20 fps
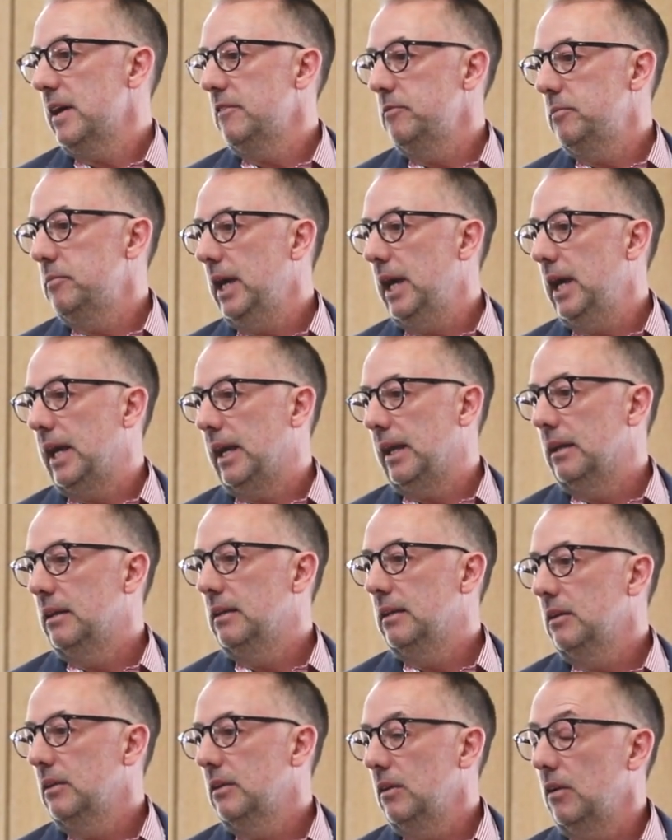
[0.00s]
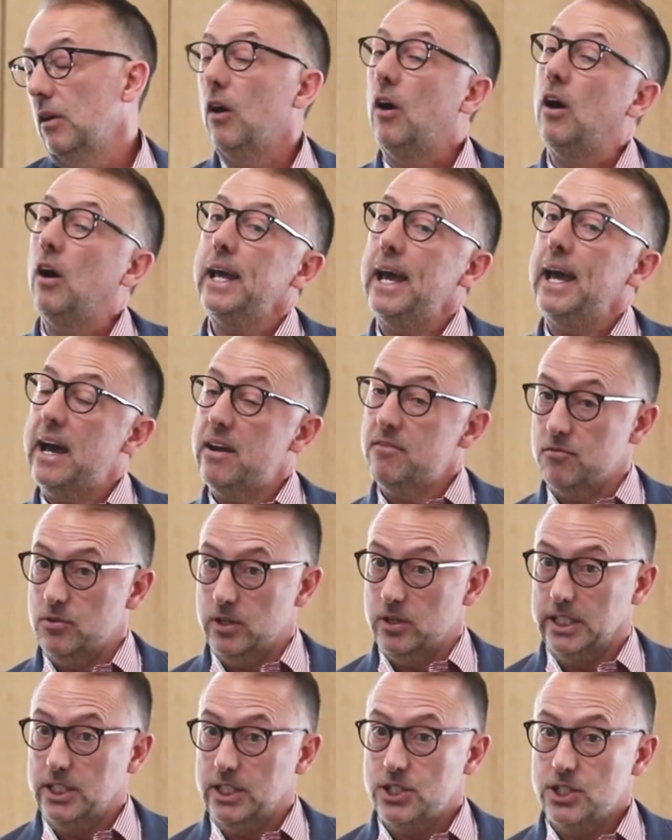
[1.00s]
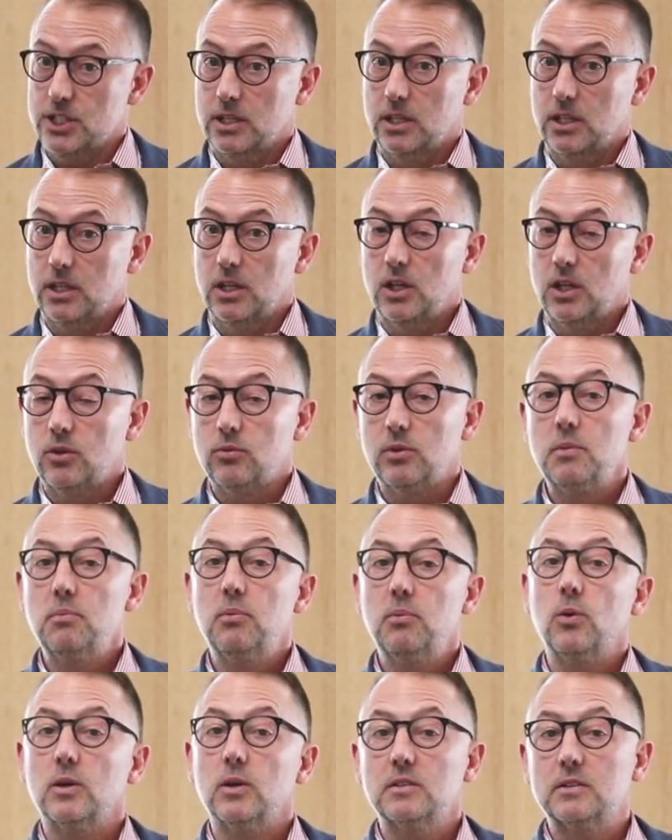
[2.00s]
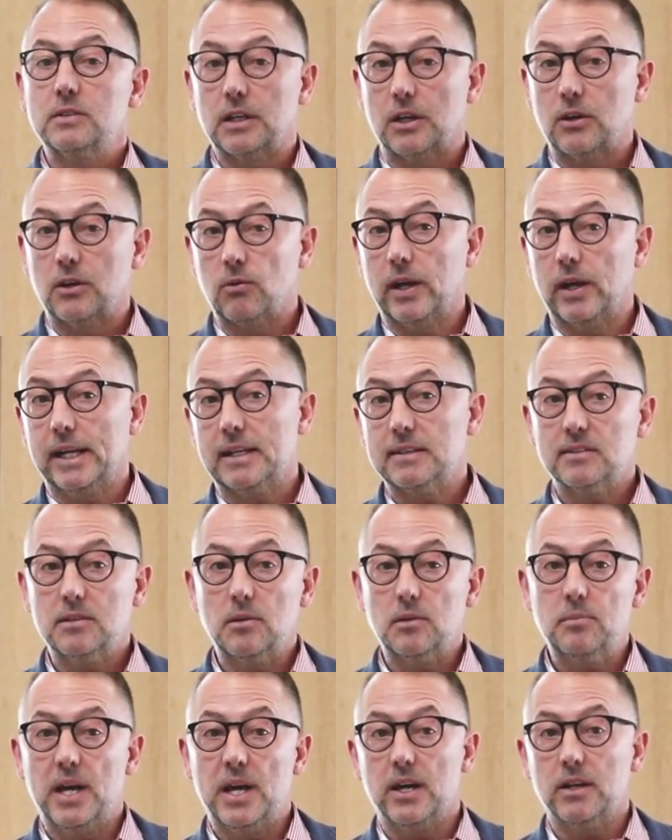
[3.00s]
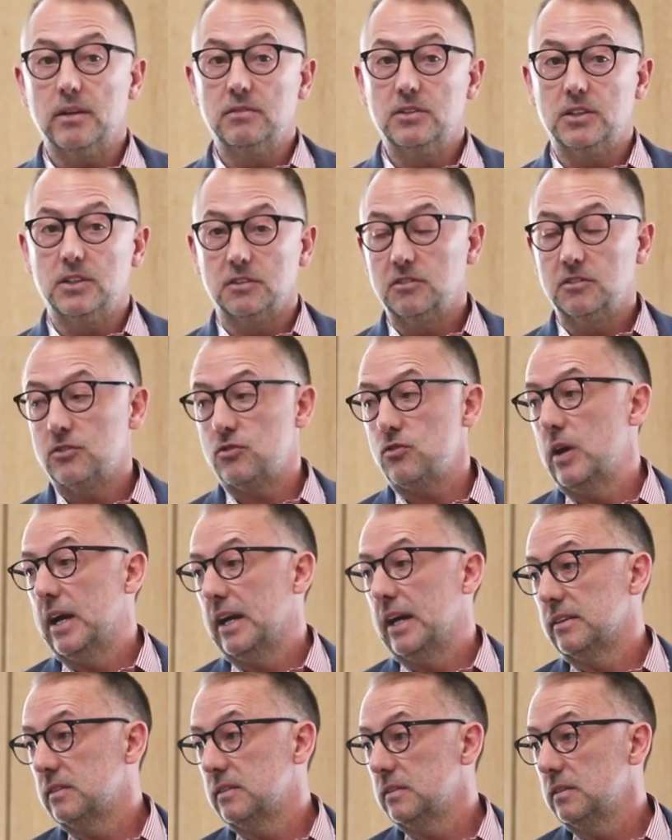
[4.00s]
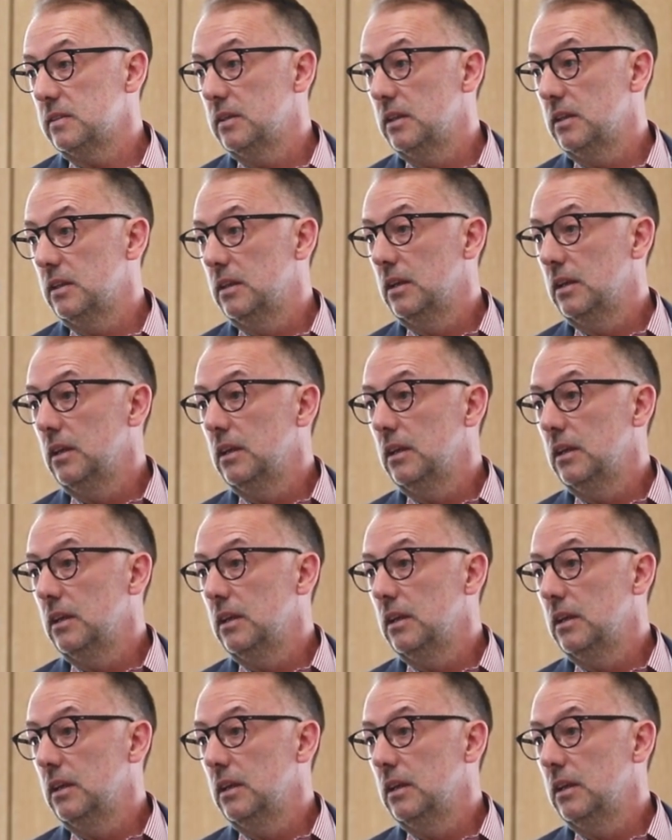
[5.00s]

amount of pain, on average, reports the greatest amount of distress